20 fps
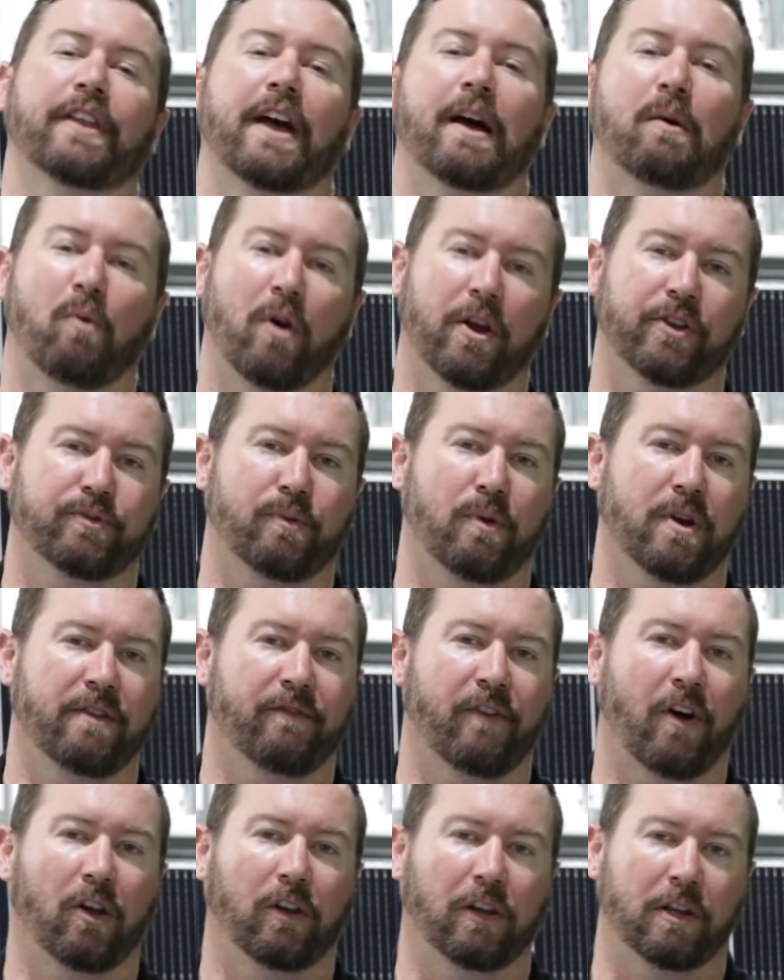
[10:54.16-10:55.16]
that 120
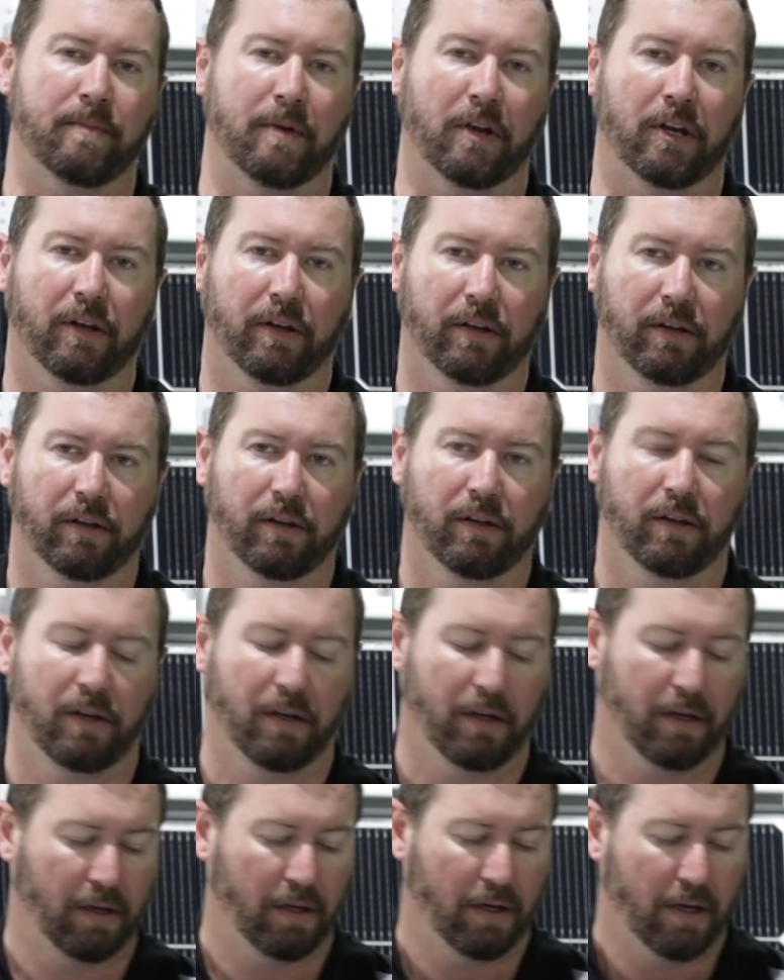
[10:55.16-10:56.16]
volt limit.
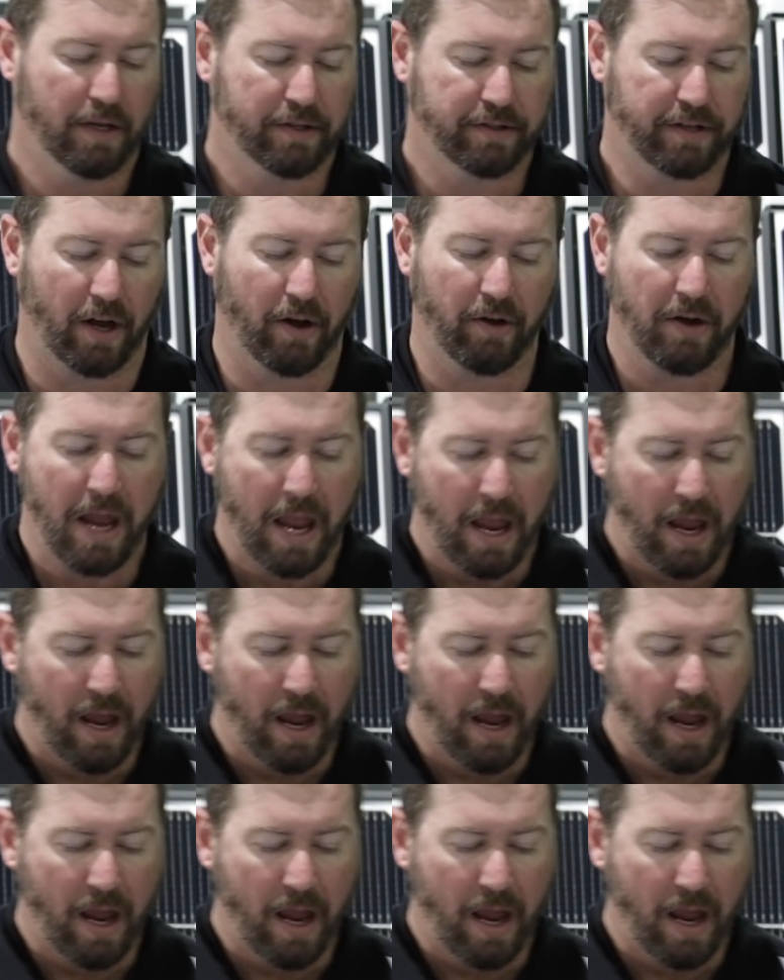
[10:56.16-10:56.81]
So